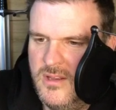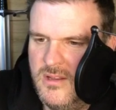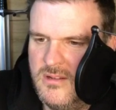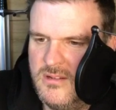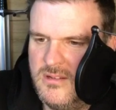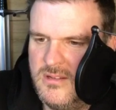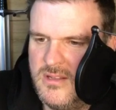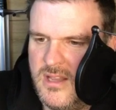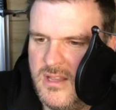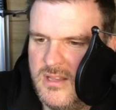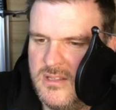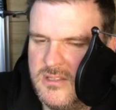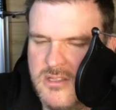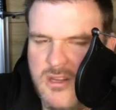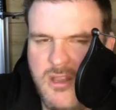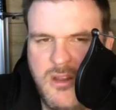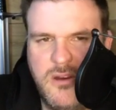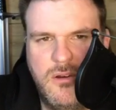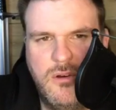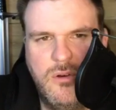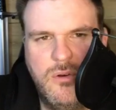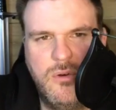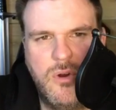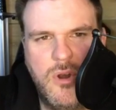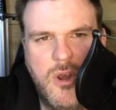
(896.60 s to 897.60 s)
does
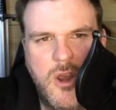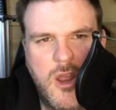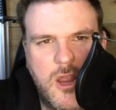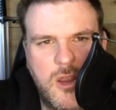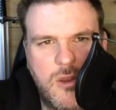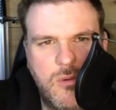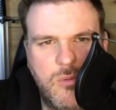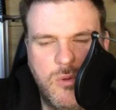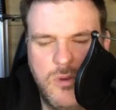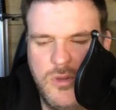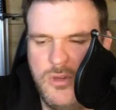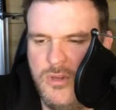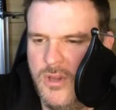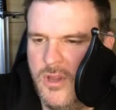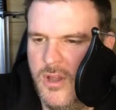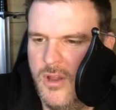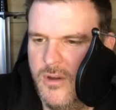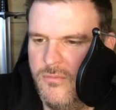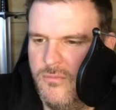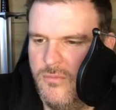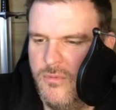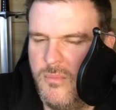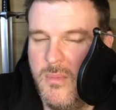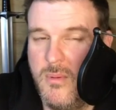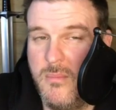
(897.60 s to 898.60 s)
kind of look like what you
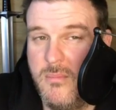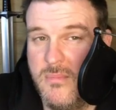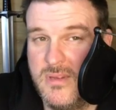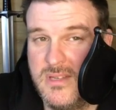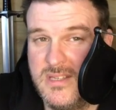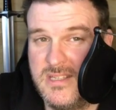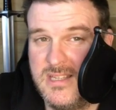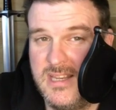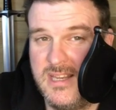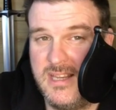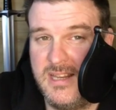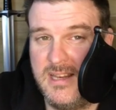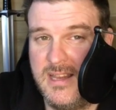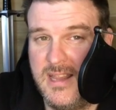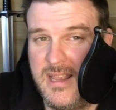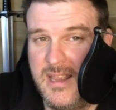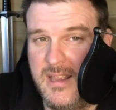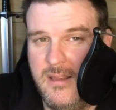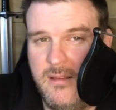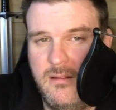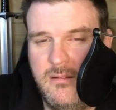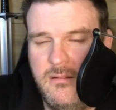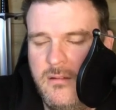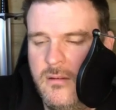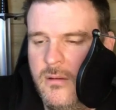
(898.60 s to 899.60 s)
kind of remember seeing
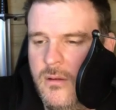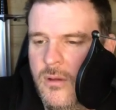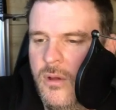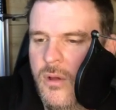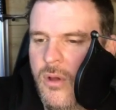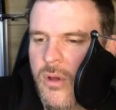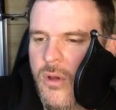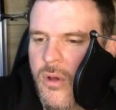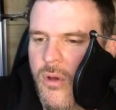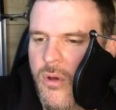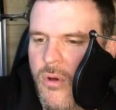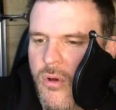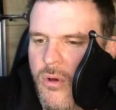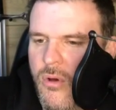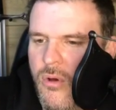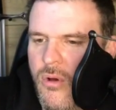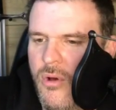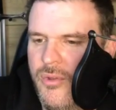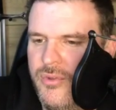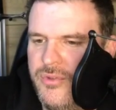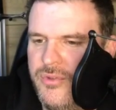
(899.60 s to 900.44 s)
there on